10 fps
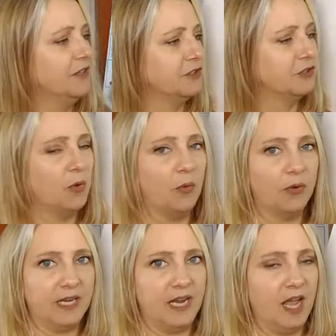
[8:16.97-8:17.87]
of the
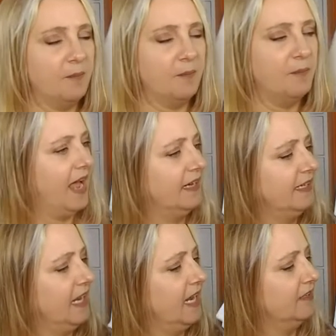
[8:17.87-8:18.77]
story, A
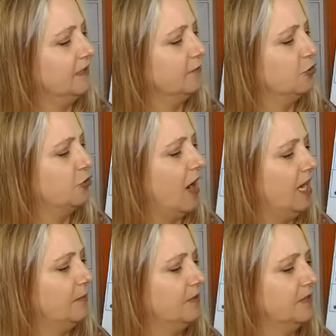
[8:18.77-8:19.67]
Bad Case of
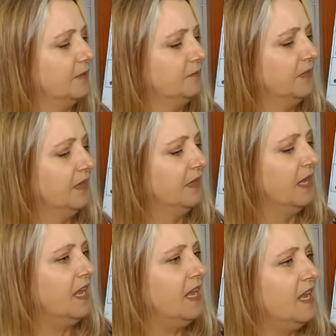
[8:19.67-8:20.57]
Stripes.
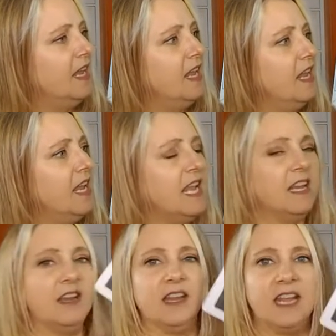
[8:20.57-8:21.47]

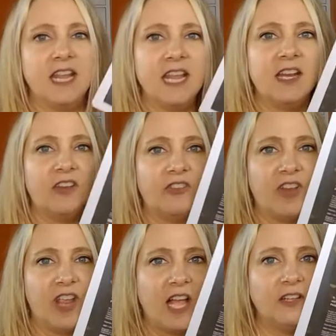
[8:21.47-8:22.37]
It
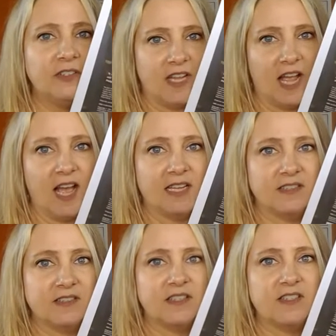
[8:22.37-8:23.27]
tells
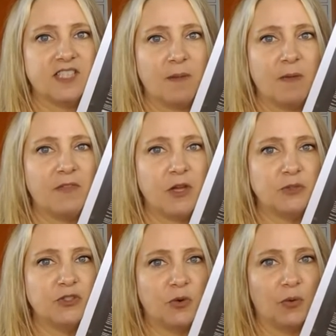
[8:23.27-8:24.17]
us some of those
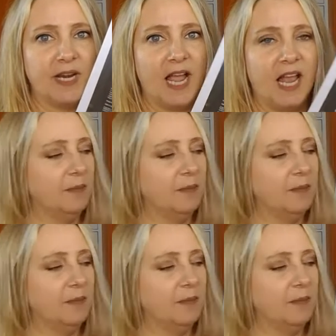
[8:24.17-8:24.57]
story